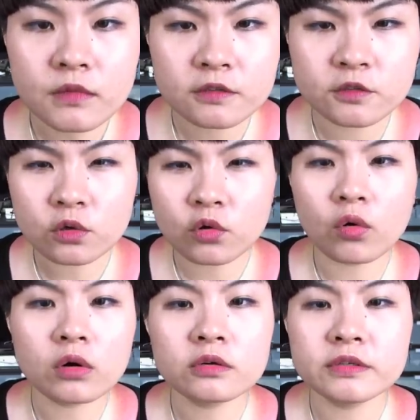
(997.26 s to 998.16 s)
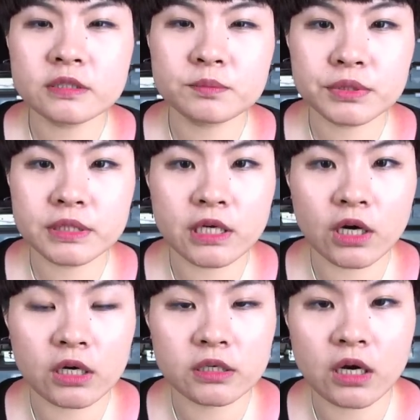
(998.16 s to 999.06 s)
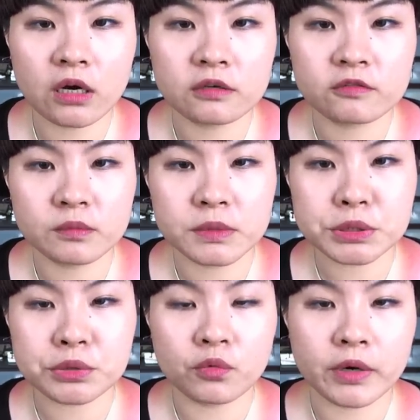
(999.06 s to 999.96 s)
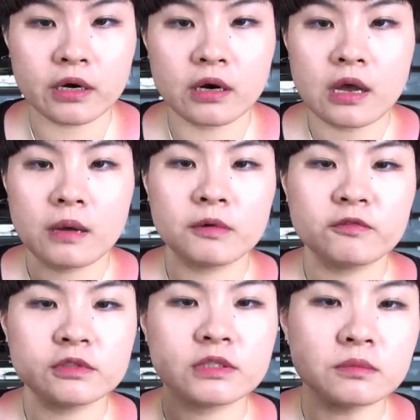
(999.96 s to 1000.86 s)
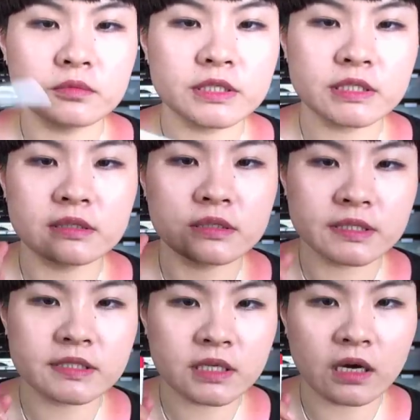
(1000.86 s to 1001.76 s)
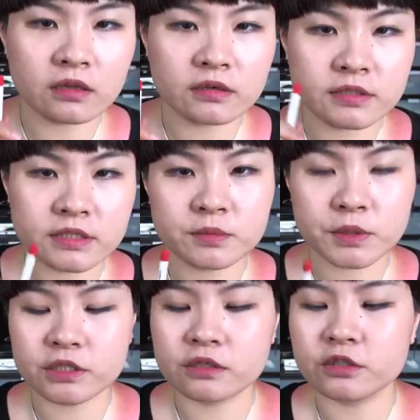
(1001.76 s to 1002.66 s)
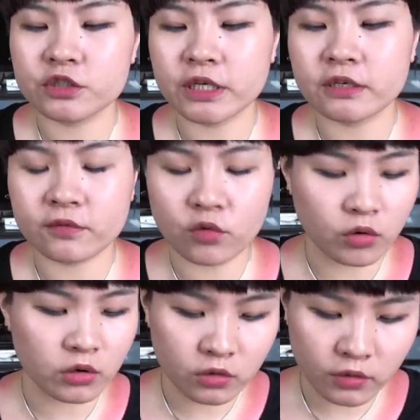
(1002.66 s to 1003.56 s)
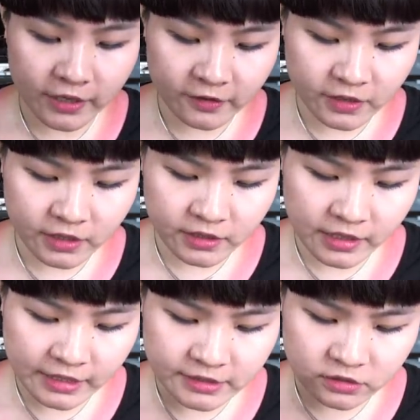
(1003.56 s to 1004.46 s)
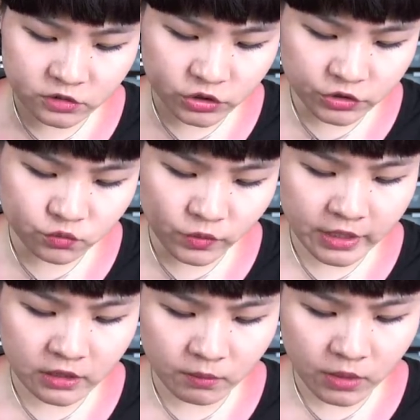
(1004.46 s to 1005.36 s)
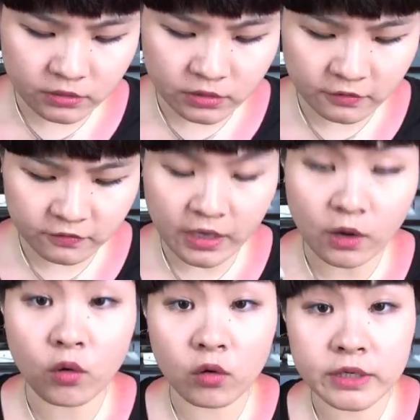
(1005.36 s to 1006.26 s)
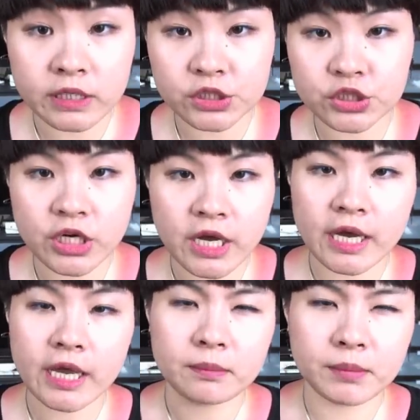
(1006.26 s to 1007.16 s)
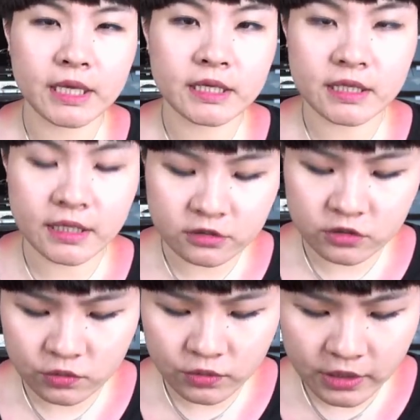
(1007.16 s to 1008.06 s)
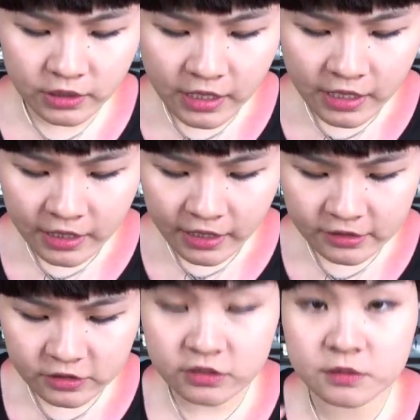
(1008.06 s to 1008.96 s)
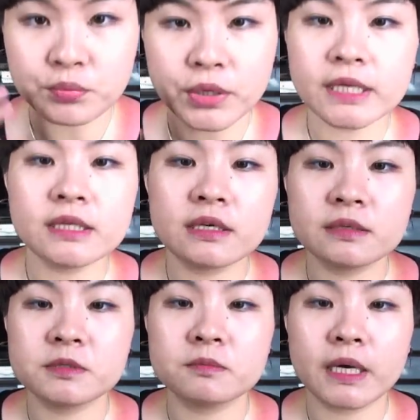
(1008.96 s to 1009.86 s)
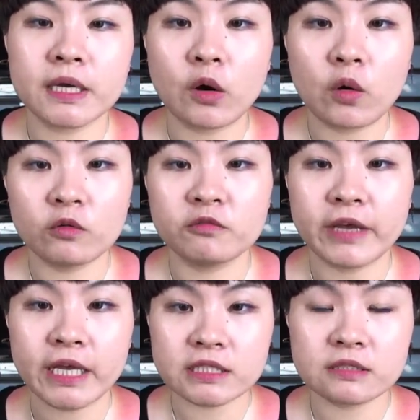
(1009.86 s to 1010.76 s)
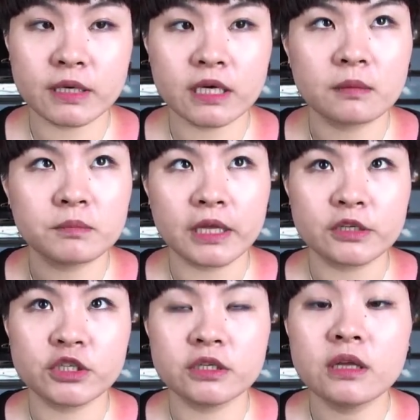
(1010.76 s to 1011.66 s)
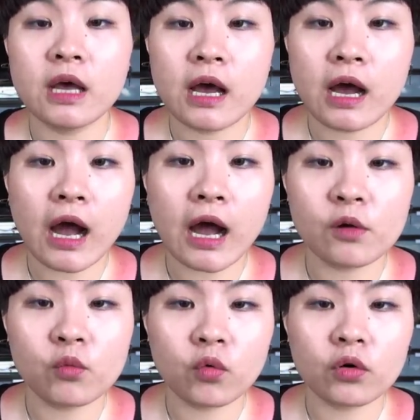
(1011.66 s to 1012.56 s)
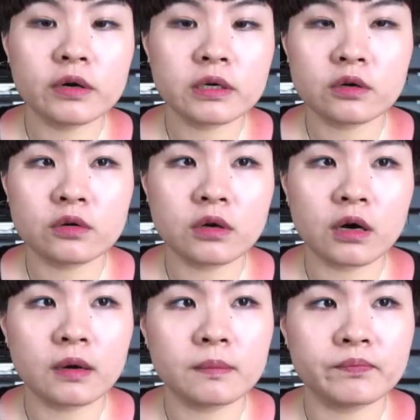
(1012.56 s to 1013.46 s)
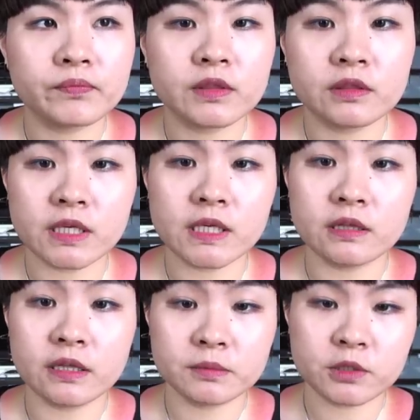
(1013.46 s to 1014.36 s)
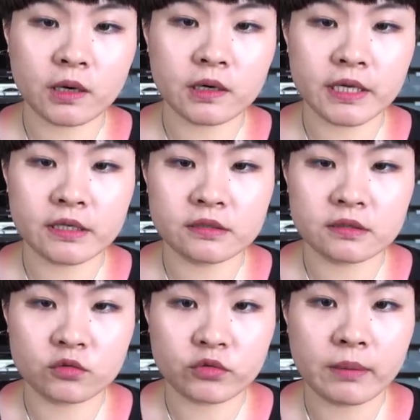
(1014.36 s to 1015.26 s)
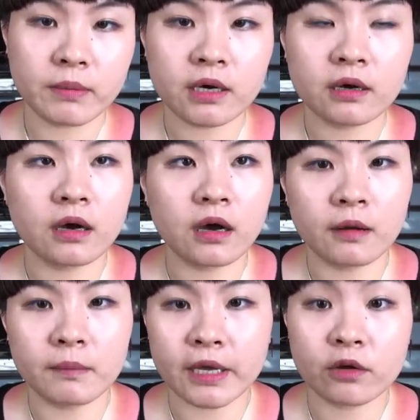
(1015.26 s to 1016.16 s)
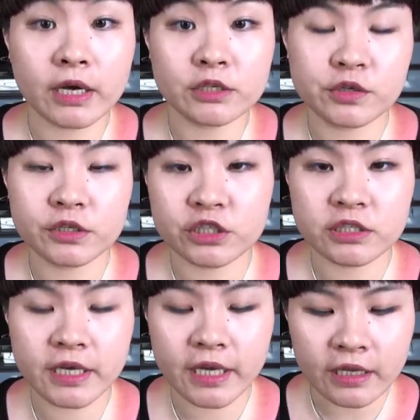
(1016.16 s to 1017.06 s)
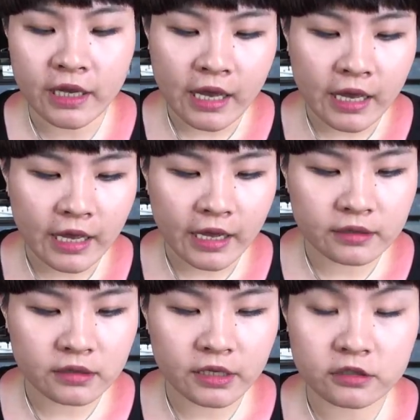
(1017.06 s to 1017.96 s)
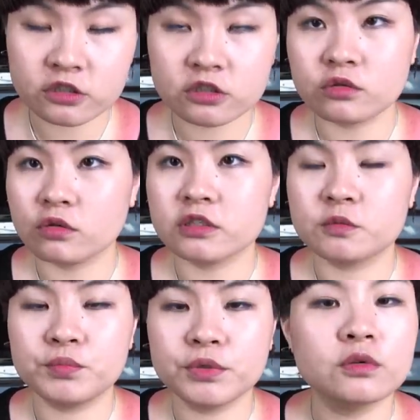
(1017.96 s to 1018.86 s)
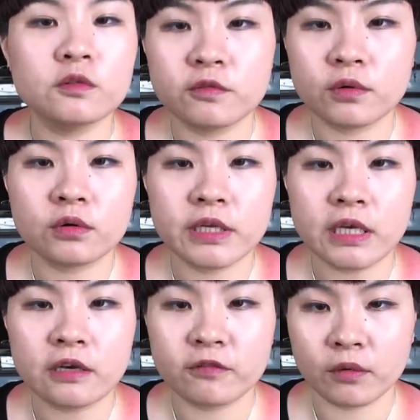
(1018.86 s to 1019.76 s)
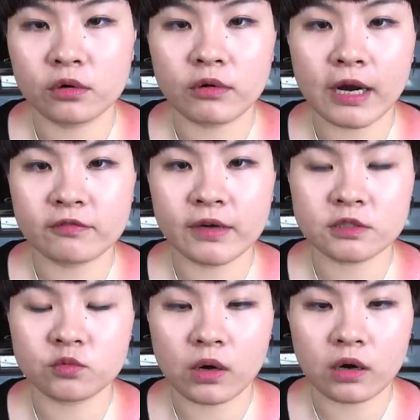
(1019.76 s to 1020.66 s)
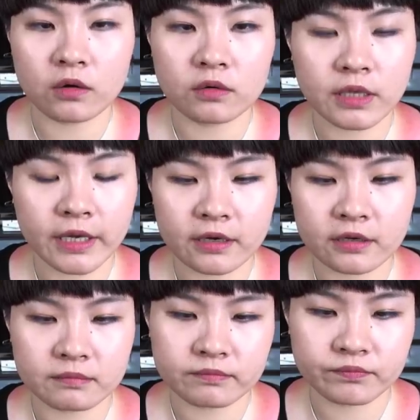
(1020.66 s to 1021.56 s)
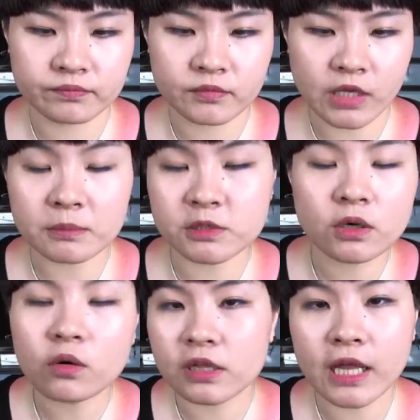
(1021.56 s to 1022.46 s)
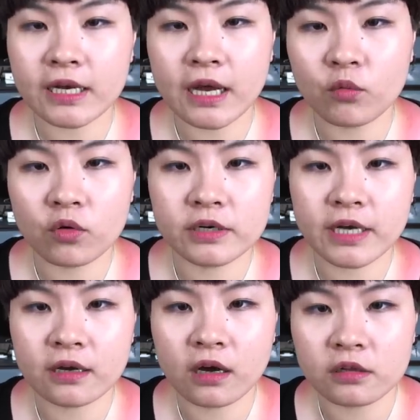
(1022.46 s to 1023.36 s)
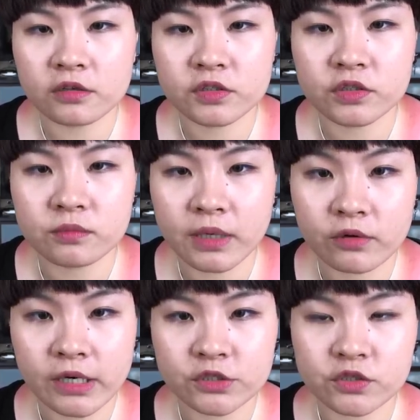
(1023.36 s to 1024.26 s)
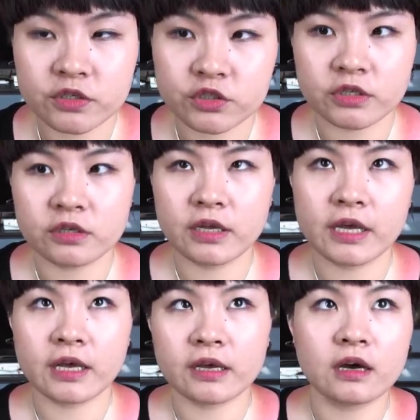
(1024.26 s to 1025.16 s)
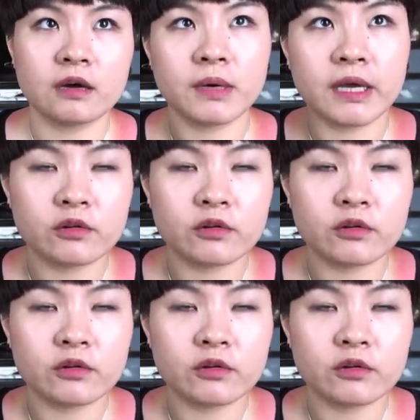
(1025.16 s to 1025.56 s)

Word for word: So coral is a pretty hard color for me to wear, but for some reason this color, this particular shade of coral, I think it has a just right amount of that orange and pinkiness to it. It just brightens up my whole face, my complexion. I wore Um, the lip tart in Grandma on my graduation day, and it just looks beautiful in photograph as well. Like, I'm so glad I wore that color to my graduation, and I got my